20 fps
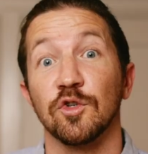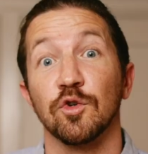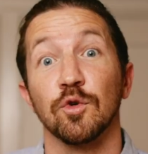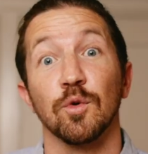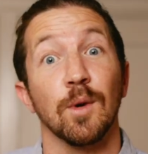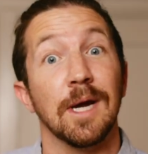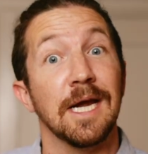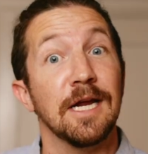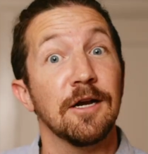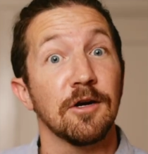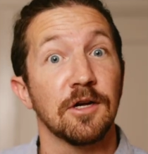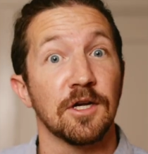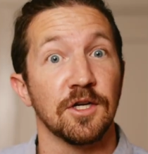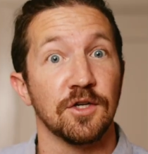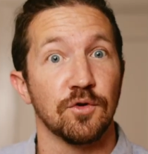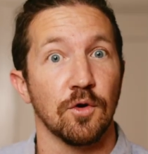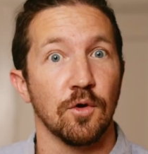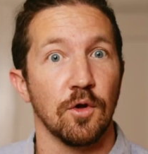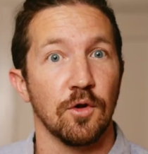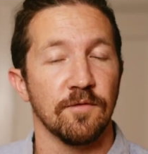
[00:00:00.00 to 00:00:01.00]
greater
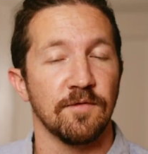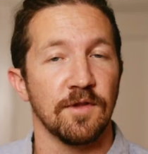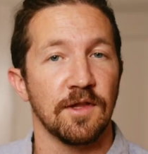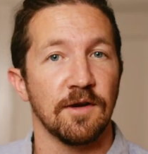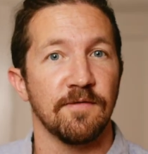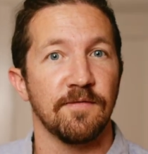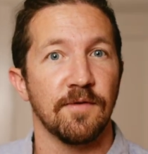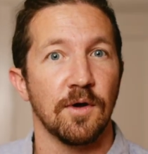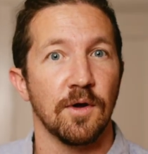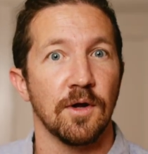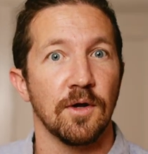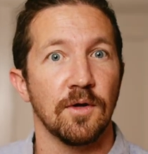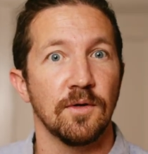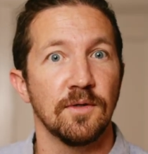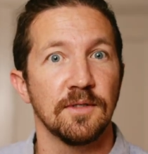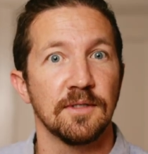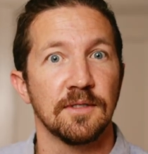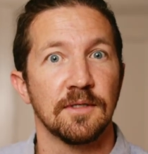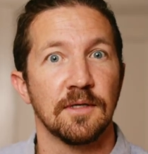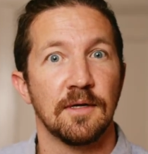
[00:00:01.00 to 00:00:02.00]
control over their
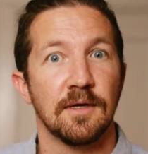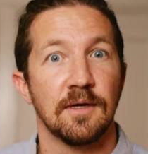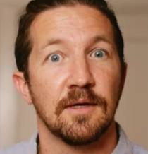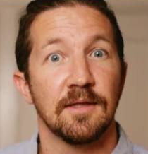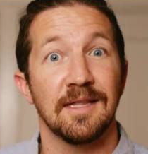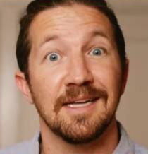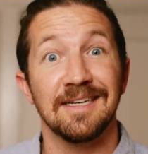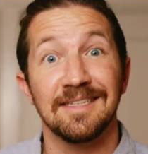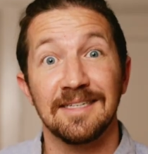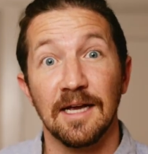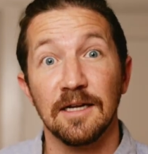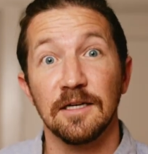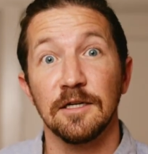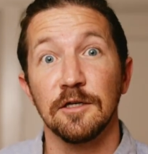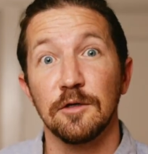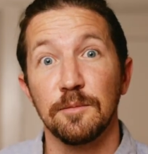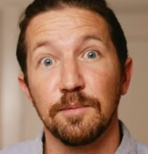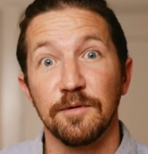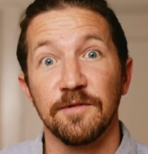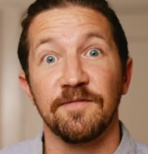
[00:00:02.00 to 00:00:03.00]
photos, then
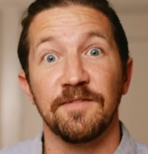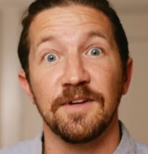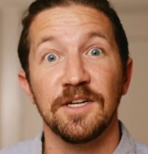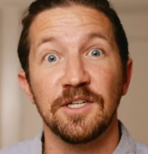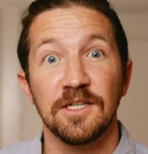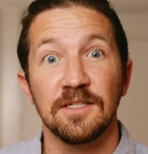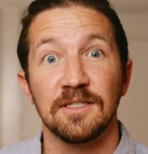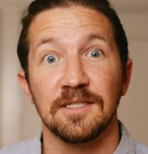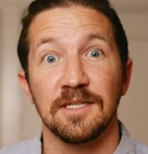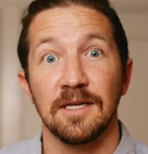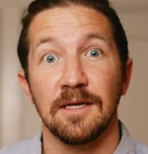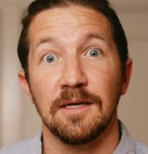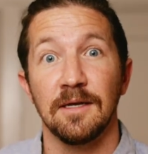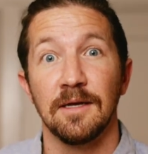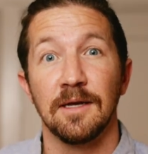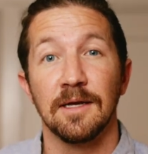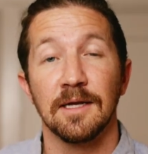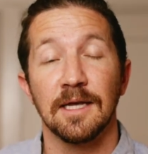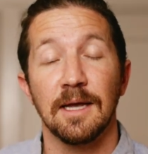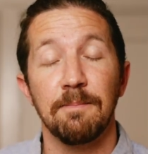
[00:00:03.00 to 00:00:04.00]
technical proficiency
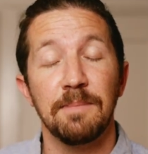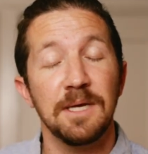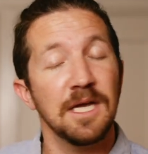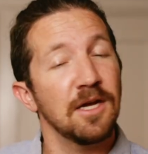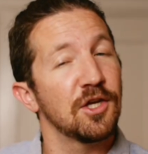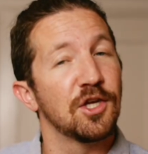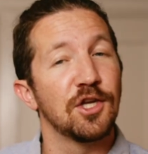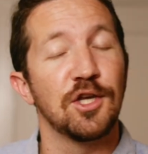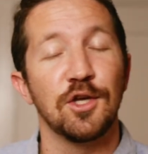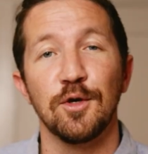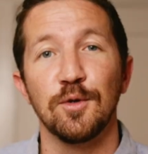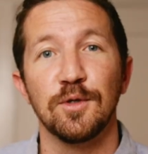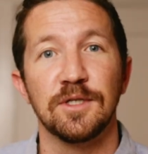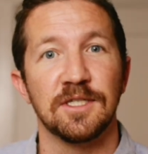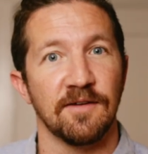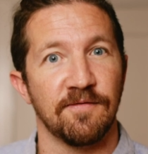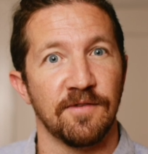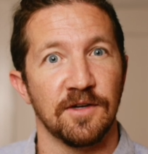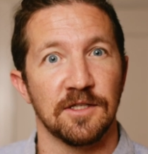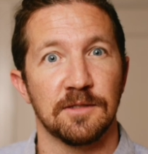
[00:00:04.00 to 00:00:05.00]
can be a huge
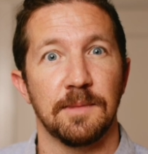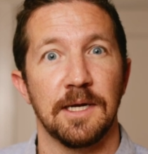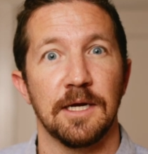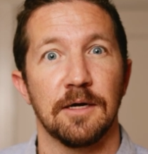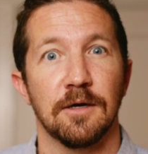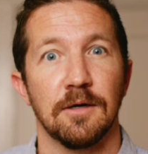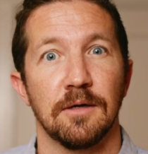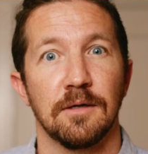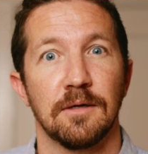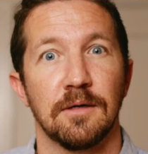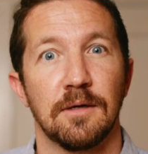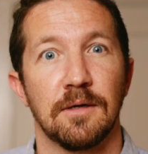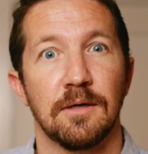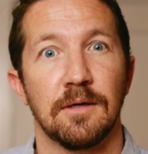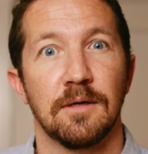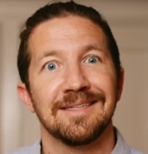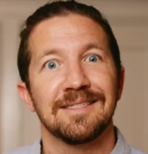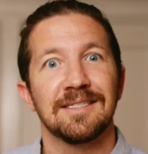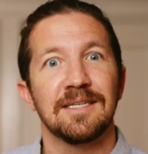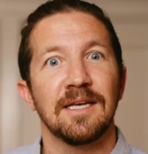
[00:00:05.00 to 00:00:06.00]
difference maker.
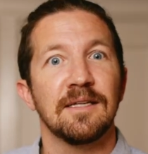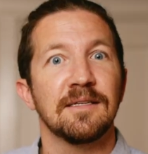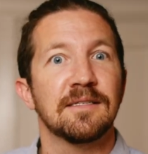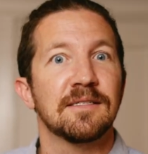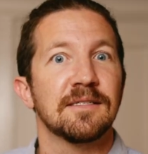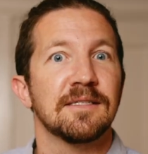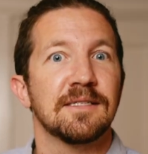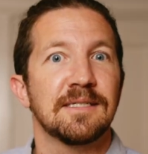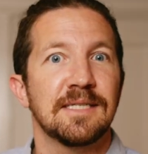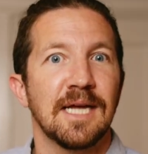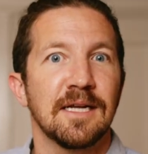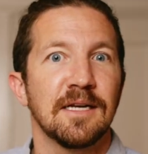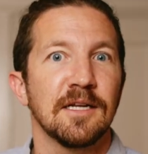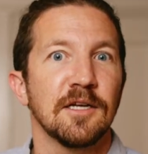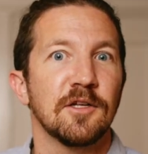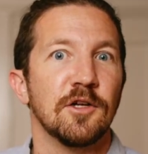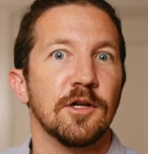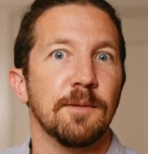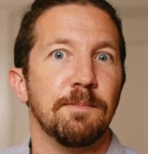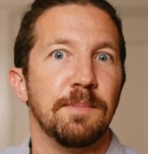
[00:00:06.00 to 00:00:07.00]
Since
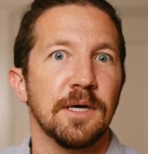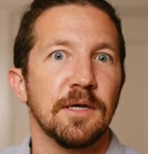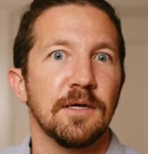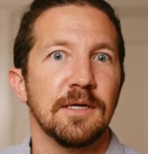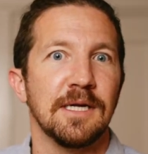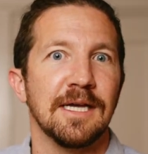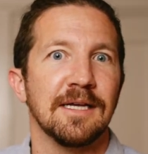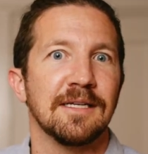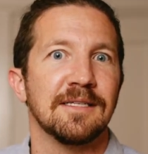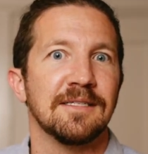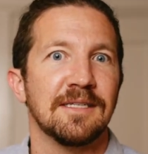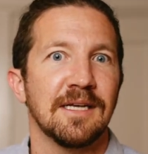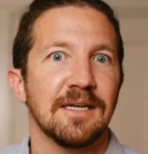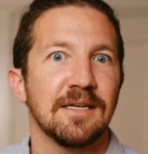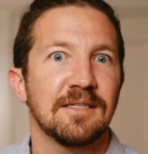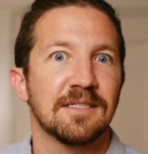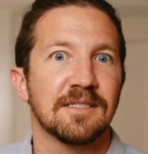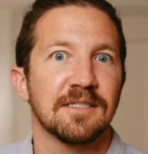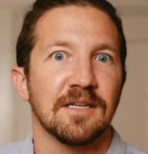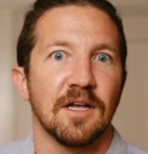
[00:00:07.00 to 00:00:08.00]
technical ability
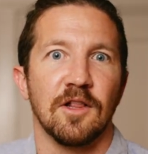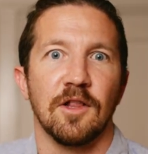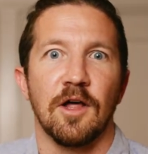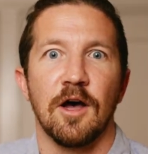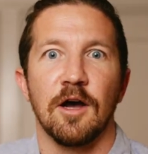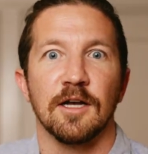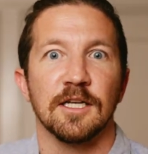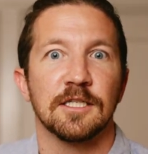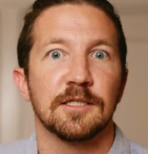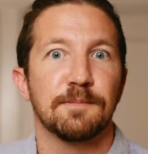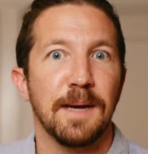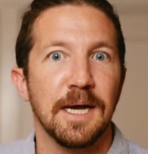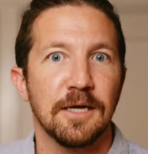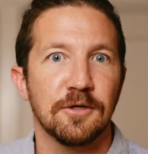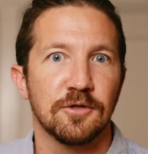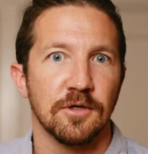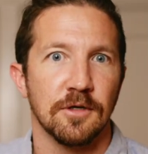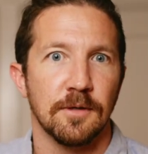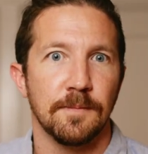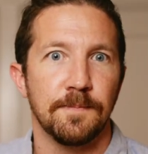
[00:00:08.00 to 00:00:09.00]
exists along a
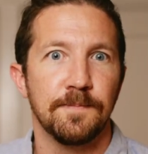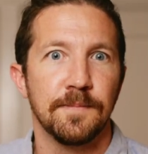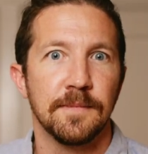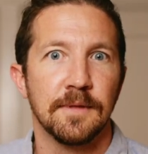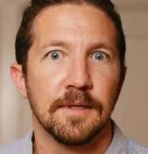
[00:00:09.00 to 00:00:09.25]
spectrum,